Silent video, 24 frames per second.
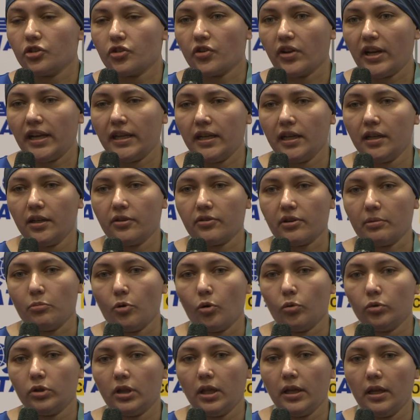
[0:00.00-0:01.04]
training
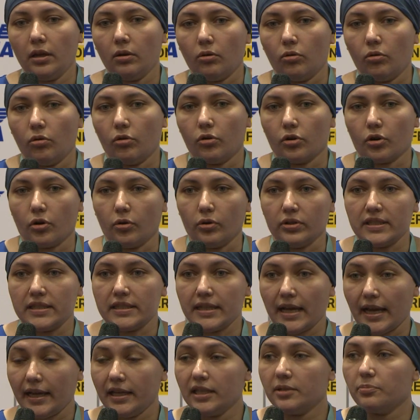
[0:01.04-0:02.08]
remotely or
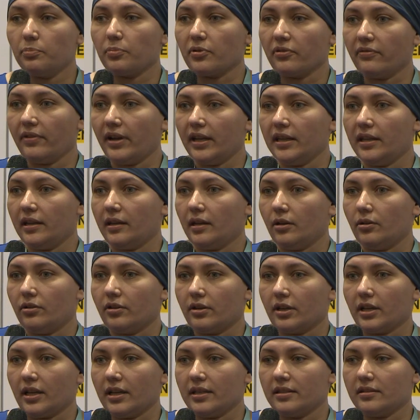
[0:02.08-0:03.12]
on-site, providing
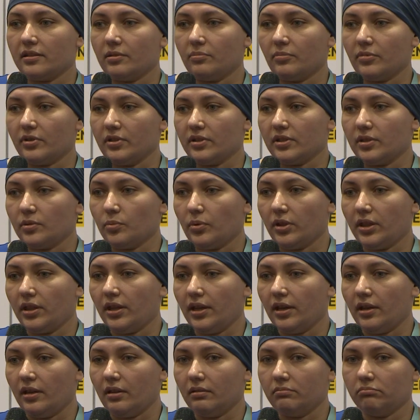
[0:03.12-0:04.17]
our customers with
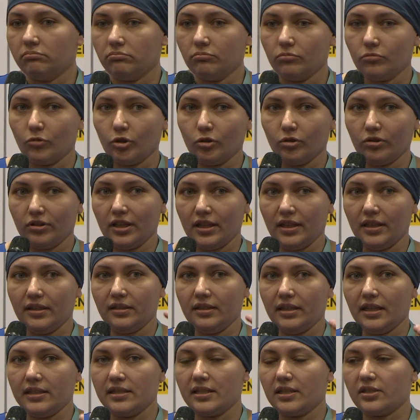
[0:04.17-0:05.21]
all the
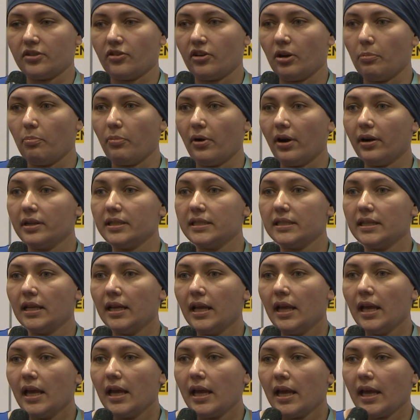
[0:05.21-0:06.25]
necessary parts.
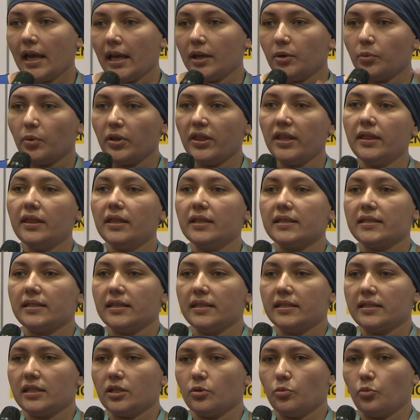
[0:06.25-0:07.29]
And within the
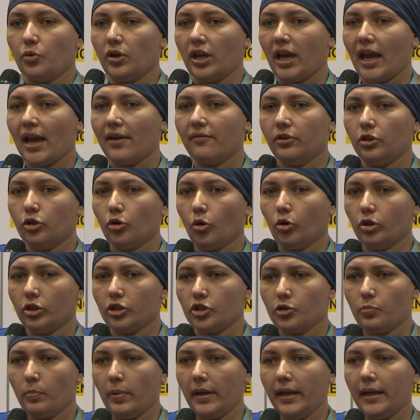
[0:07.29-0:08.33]
system, we have a
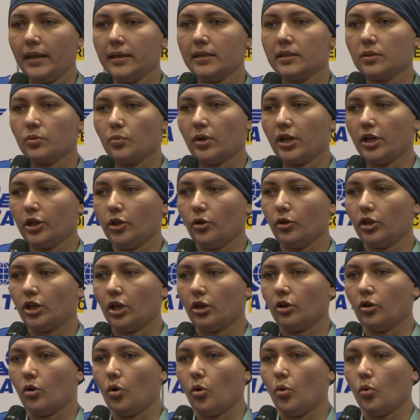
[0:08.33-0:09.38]
knowledge base where you
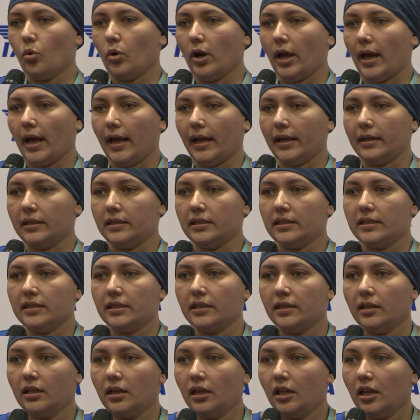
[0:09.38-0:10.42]
can go and
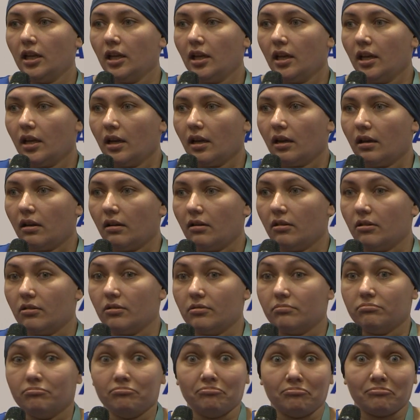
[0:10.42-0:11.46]

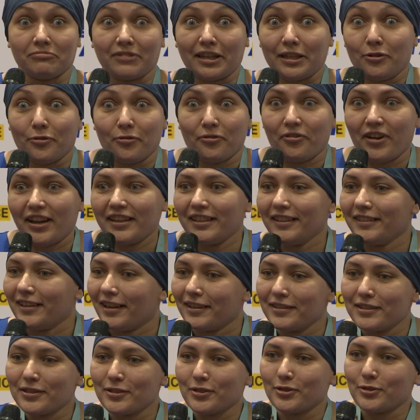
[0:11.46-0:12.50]
kind of find an
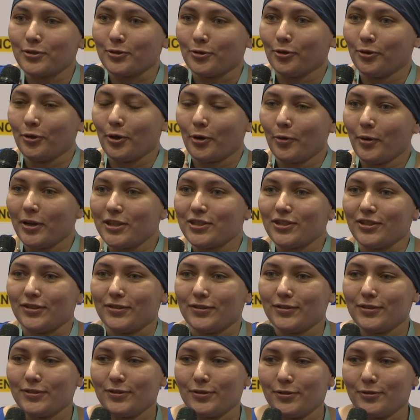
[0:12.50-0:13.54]
answers to all your
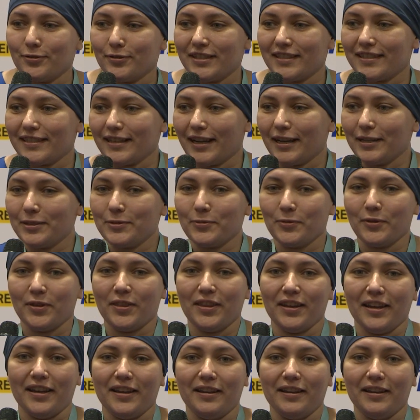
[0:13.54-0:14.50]
questions. So it starts with